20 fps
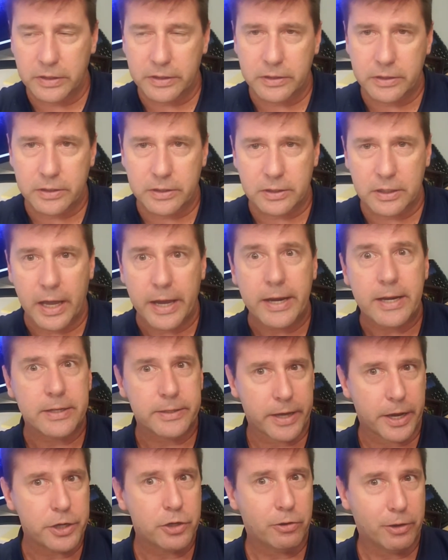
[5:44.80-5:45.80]
slight
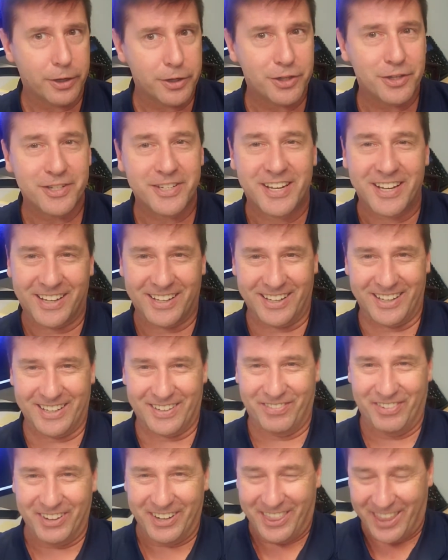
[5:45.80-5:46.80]
exaggerations, let's
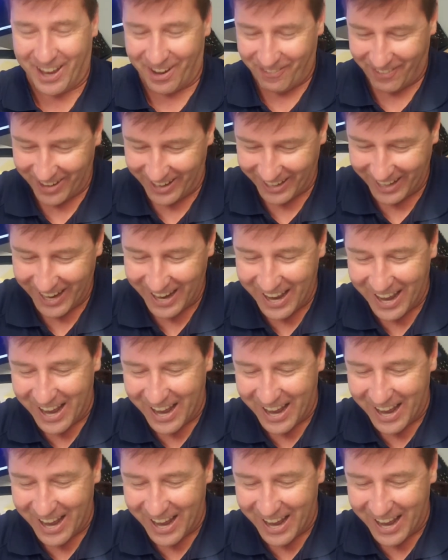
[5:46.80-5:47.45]
put it that way.